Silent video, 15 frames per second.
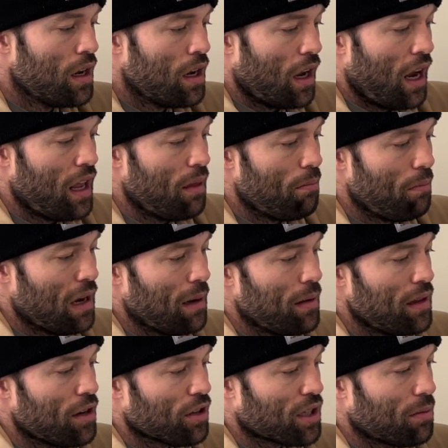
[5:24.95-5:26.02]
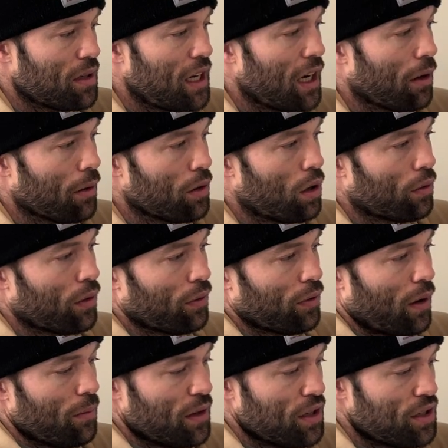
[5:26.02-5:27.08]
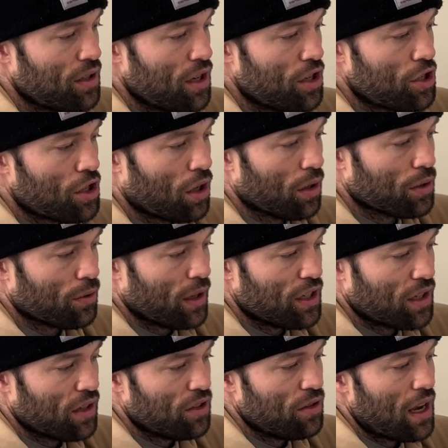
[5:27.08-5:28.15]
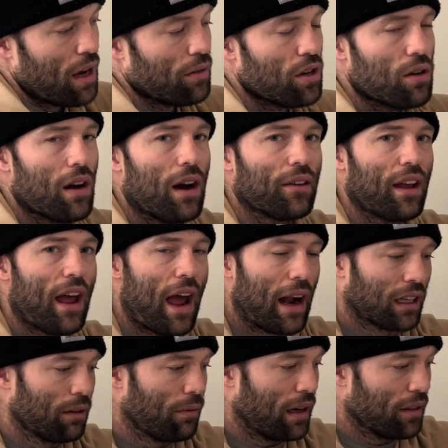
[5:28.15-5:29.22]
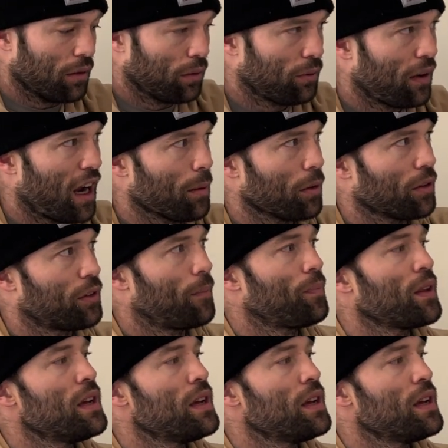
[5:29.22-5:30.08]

and maybe there's some carryover from these discharge rates because you now know how to activate those fibers.